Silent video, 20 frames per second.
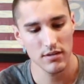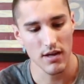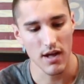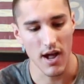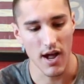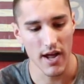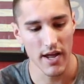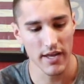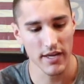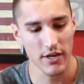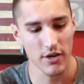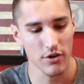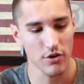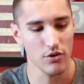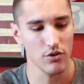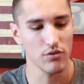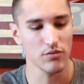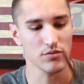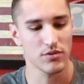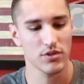I
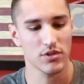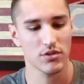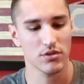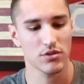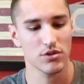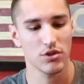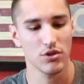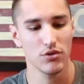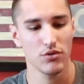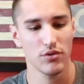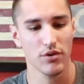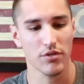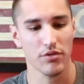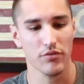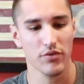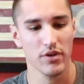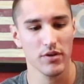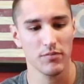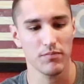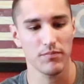go 2 to
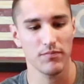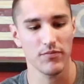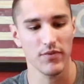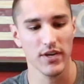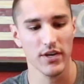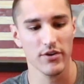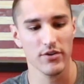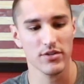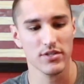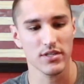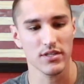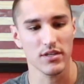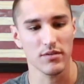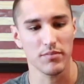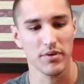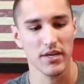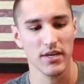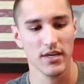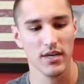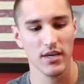3 fingers in the
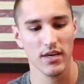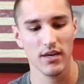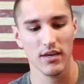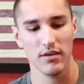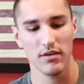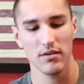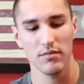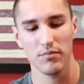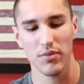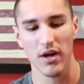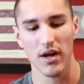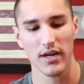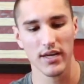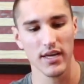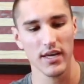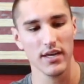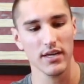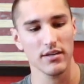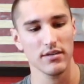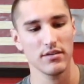pinky
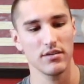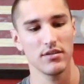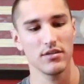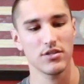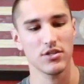pocket,